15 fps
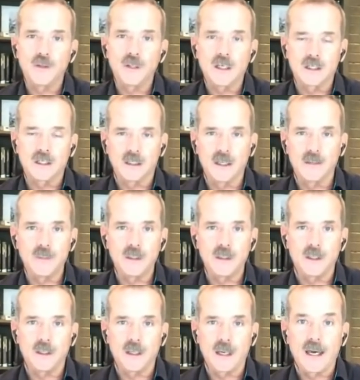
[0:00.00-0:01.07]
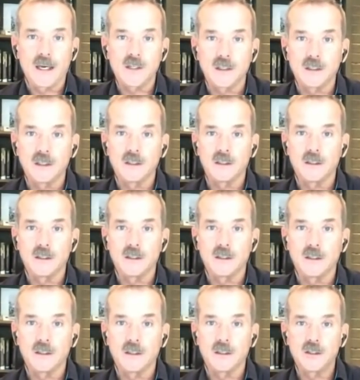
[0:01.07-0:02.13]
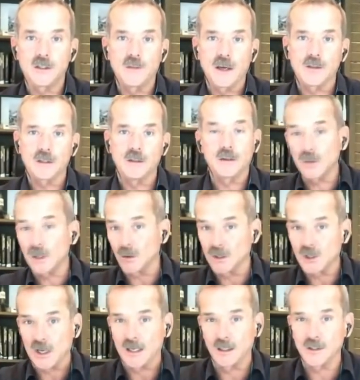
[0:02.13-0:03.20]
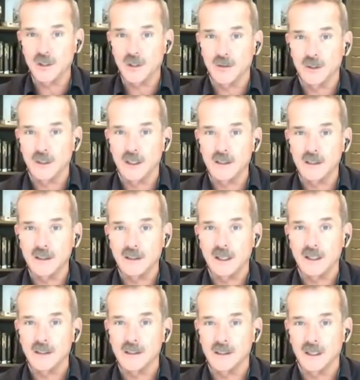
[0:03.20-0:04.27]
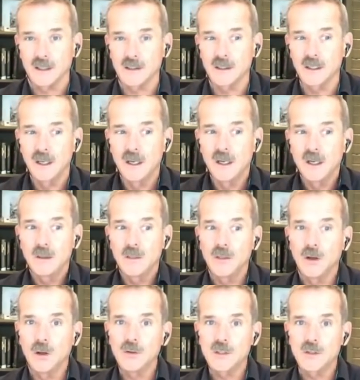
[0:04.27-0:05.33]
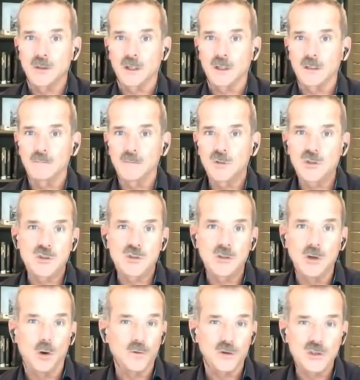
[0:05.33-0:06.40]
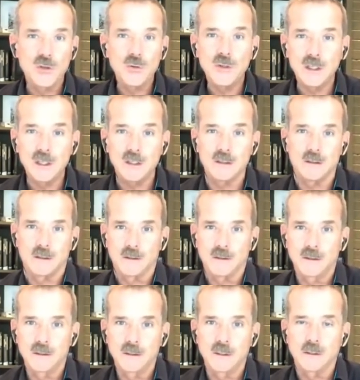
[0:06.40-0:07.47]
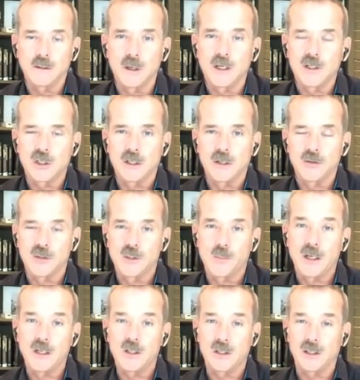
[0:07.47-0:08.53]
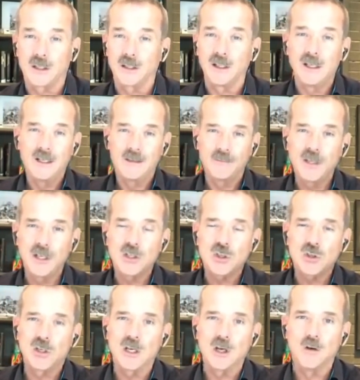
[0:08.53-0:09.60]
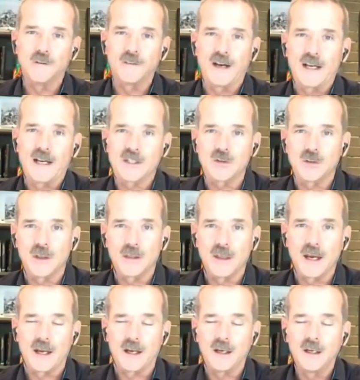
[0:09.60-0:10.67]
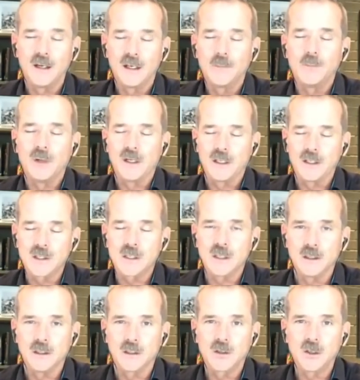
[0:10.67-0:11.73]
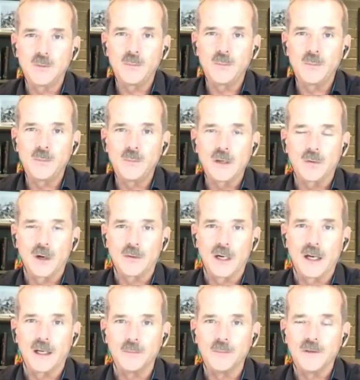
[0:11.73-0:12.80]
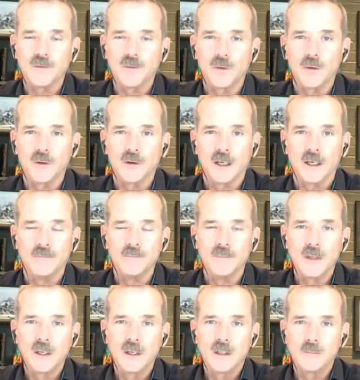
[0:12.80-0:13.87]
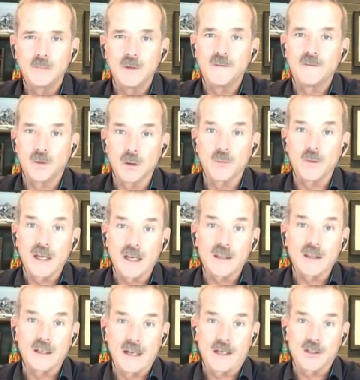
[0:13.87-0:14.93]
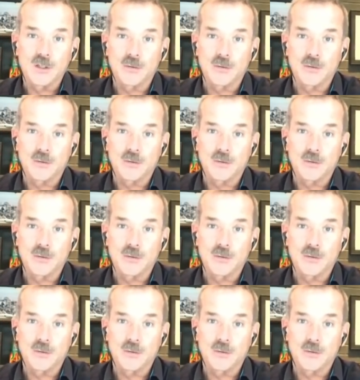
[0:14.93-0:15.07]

the Columbia accident in 2003 or Challenger in 1986, those took over two years to launch another space shuttle. This should go faster than that, but it still could be quite a while before um, before we get the next